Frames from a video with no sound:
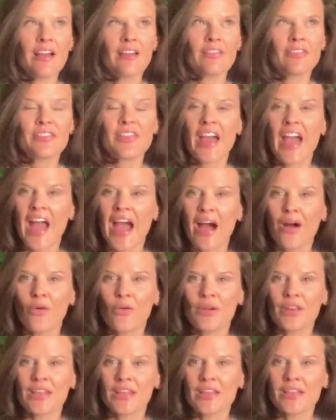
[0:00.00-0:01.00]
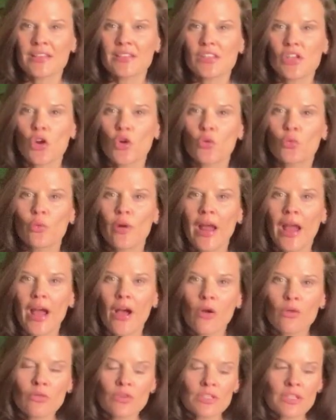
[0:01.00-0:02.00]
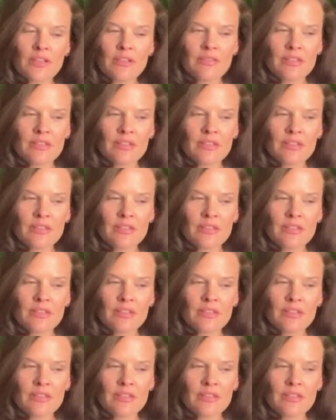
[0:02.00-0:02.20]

the outings around